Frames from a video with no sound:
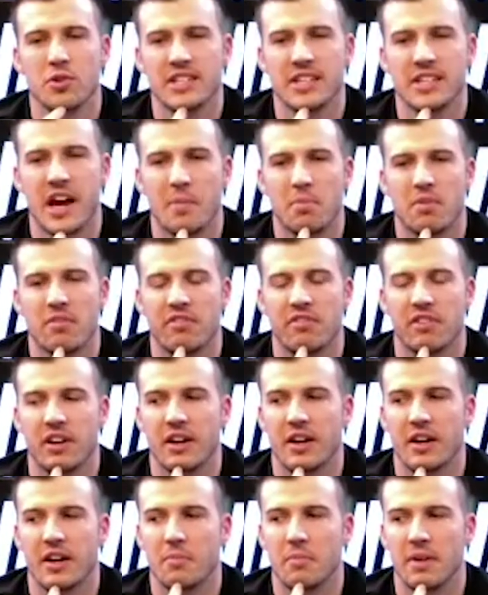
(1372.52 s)
type of,
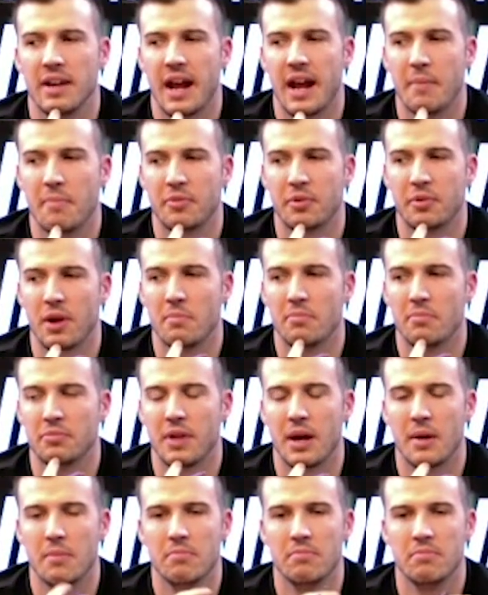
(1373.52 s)
um, and I'm, th- I'm,
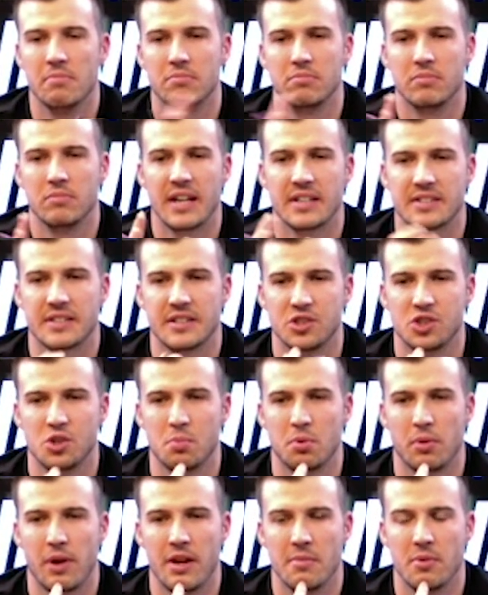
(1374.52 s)
I'm asking a
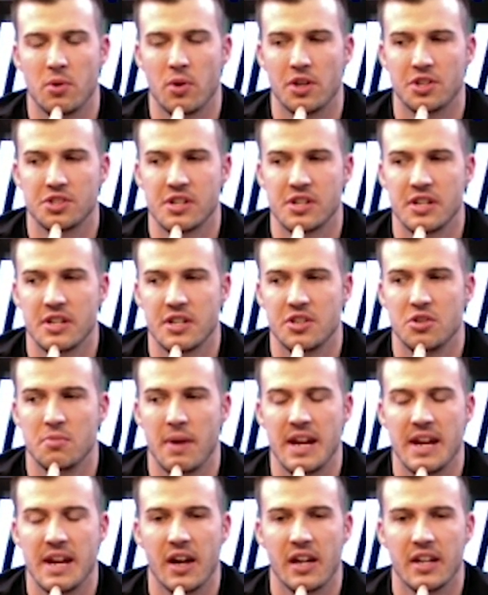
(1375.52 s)
super random question and you
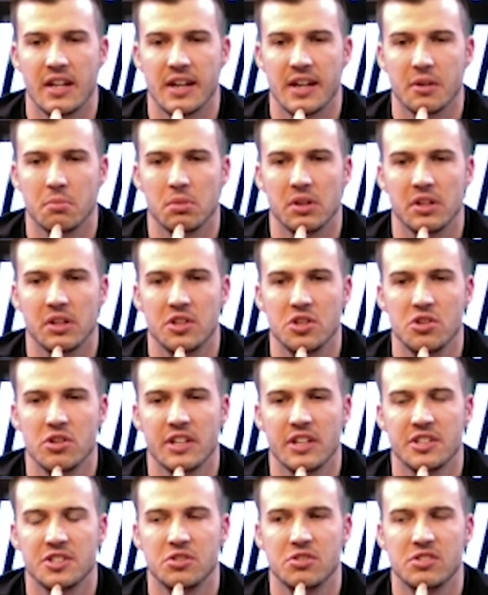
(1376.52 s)
may not yet, but do you
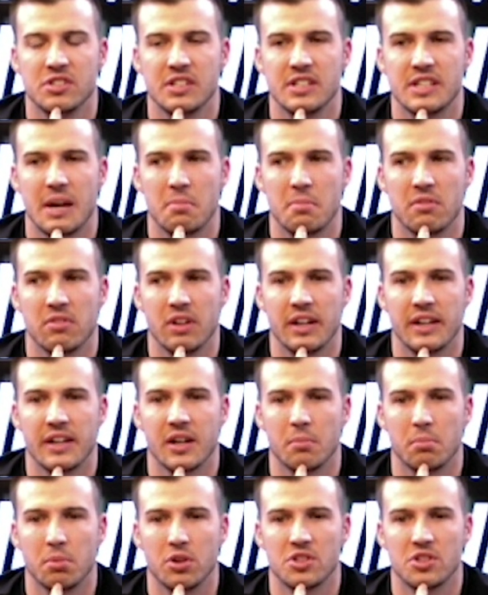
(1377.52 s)
guys use any type of like
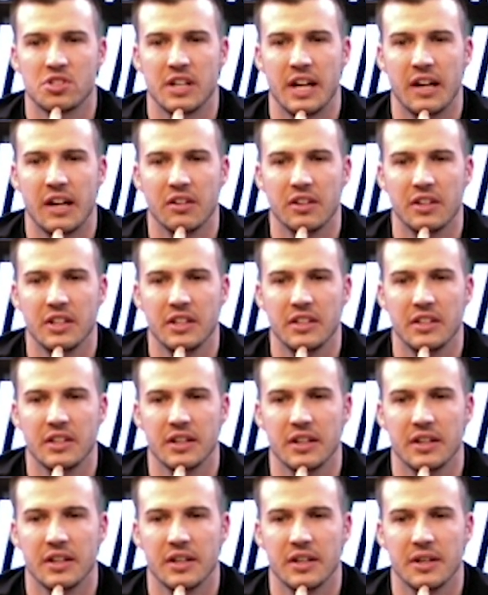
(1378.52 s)
a personality,
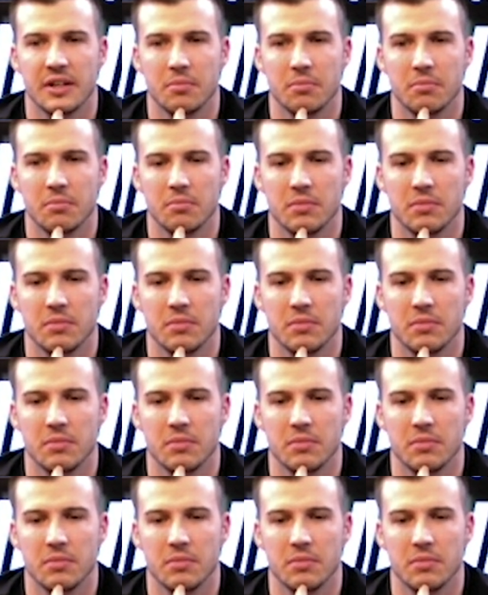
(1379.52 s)
um,